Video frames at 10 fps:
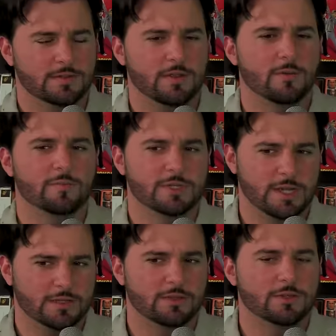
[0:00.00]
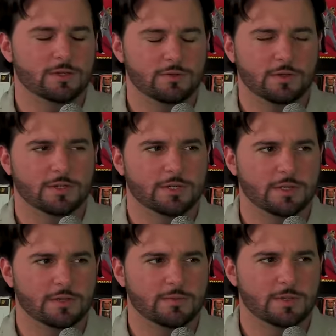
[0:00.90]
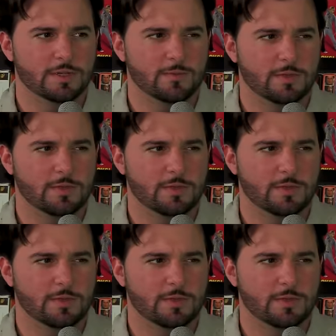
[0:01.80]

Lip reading: So they were projected to shoot in Australia to begin